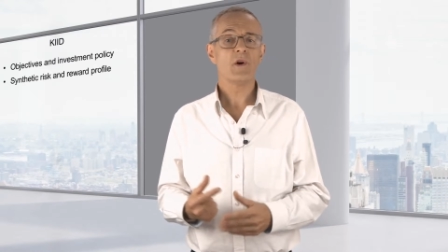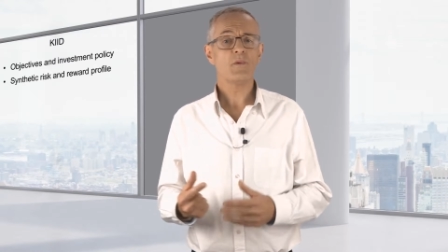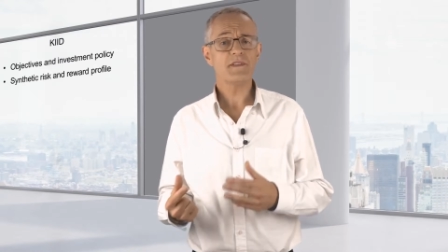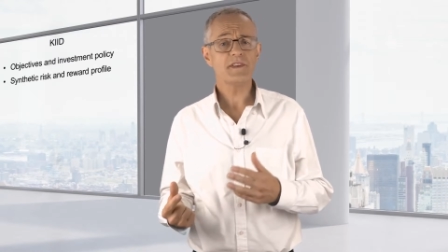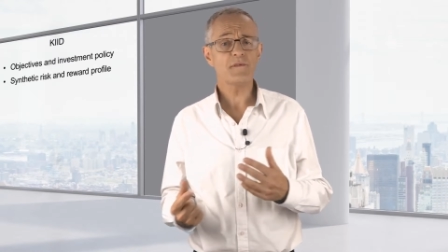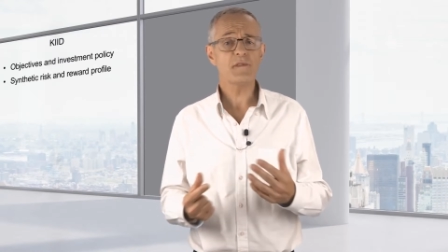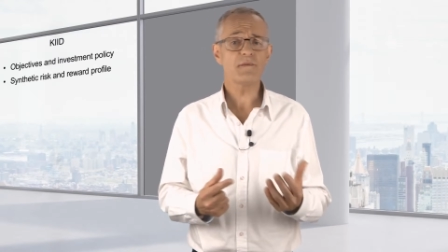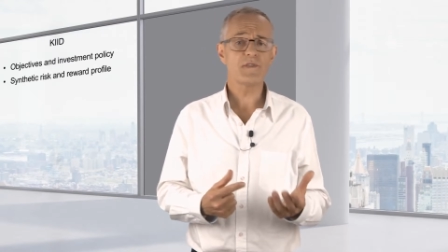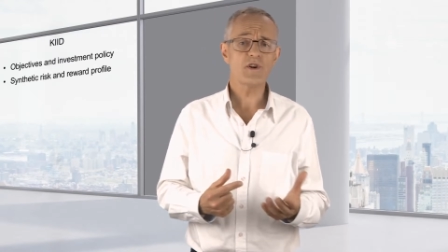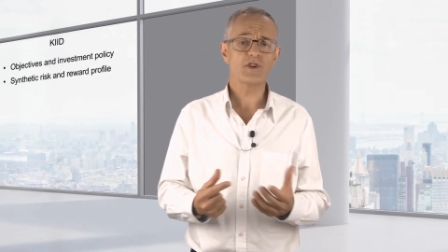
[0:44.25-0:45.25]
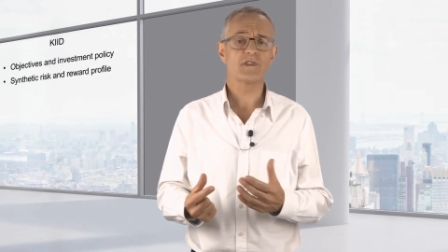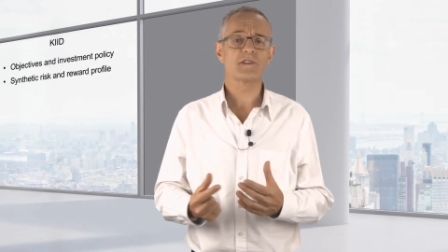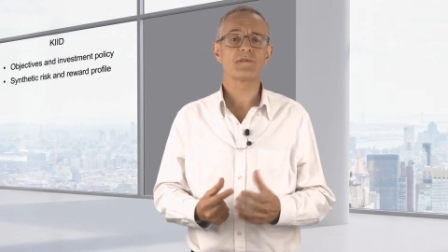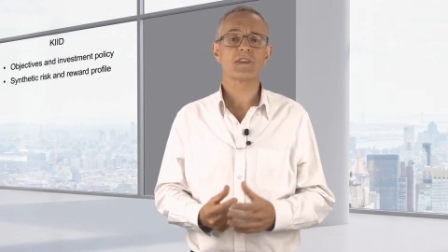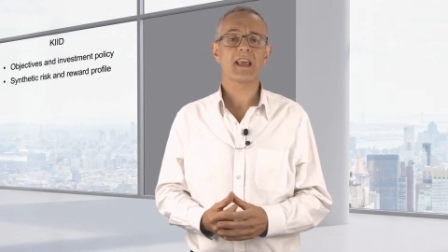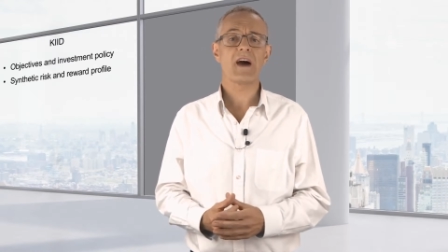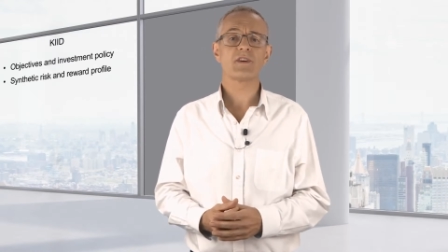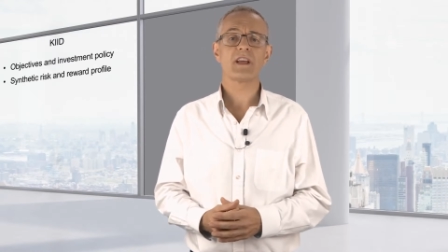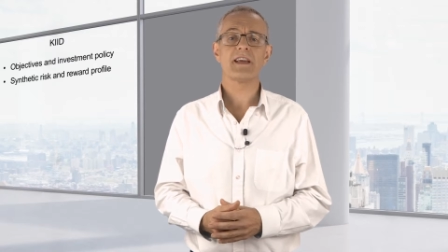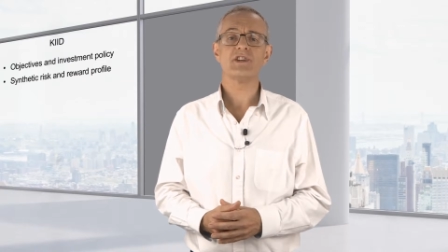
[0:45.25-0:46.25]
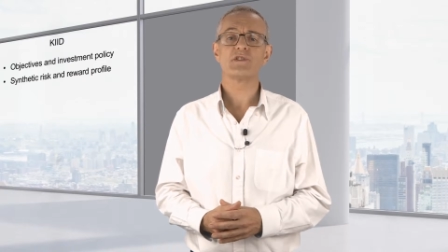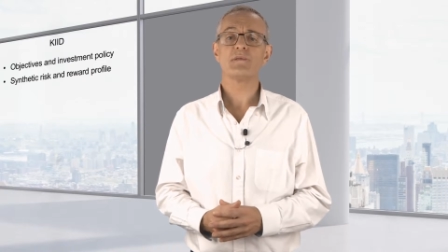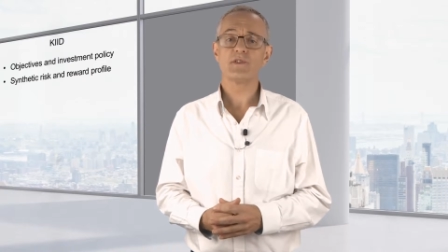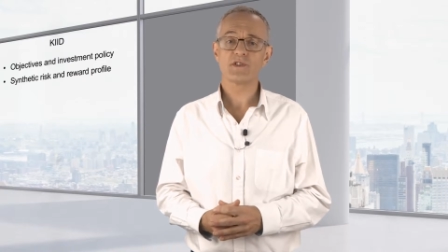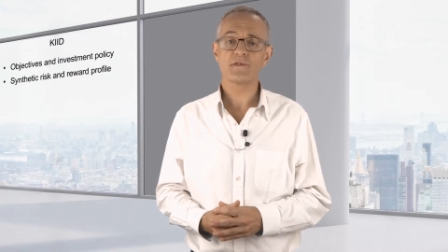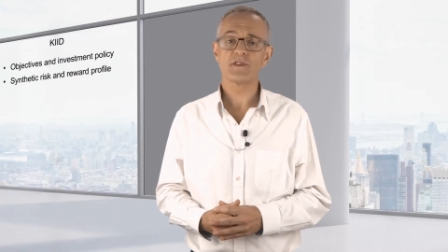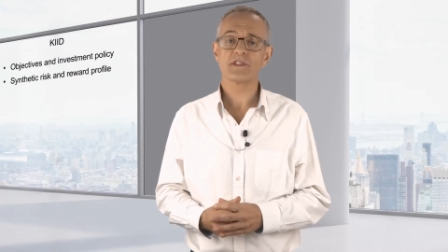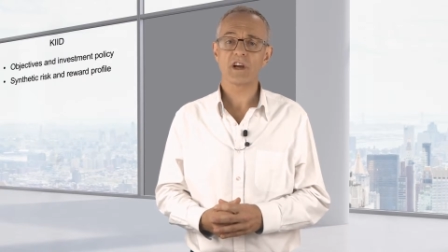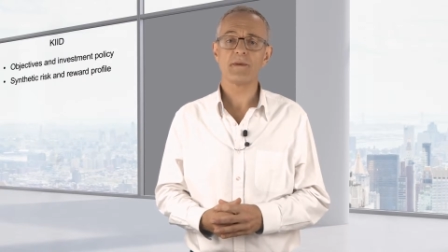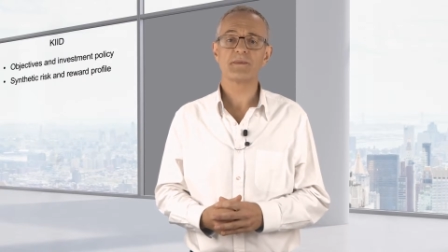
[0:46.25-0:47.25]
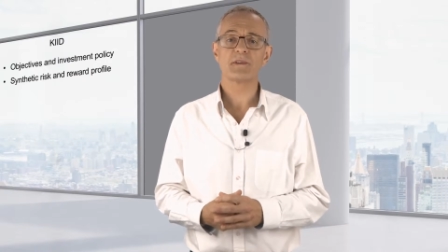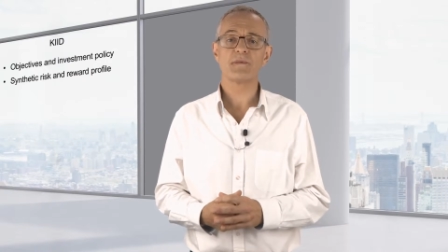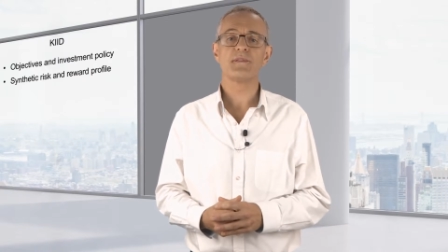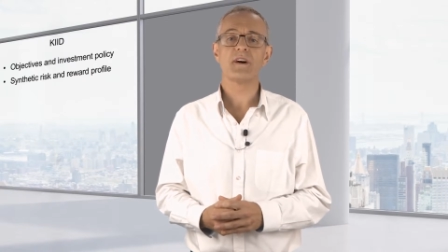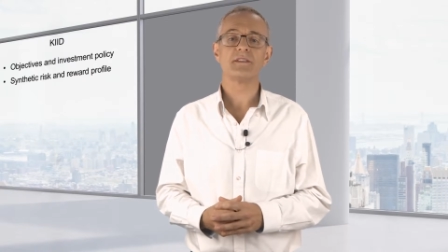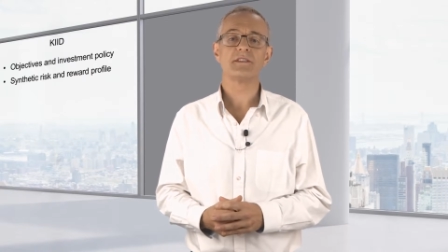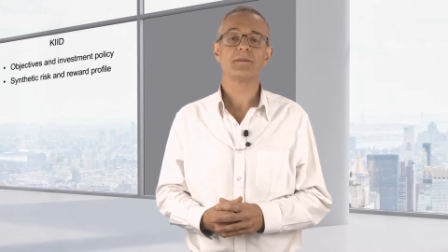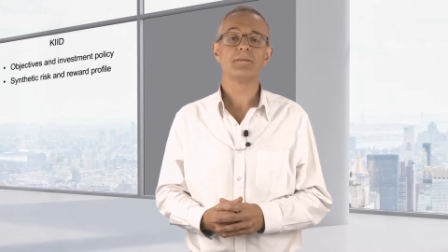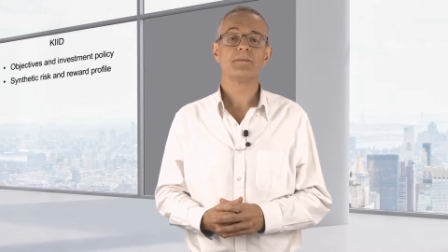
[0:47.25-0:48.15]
with different versions of the calculation for different types of fund.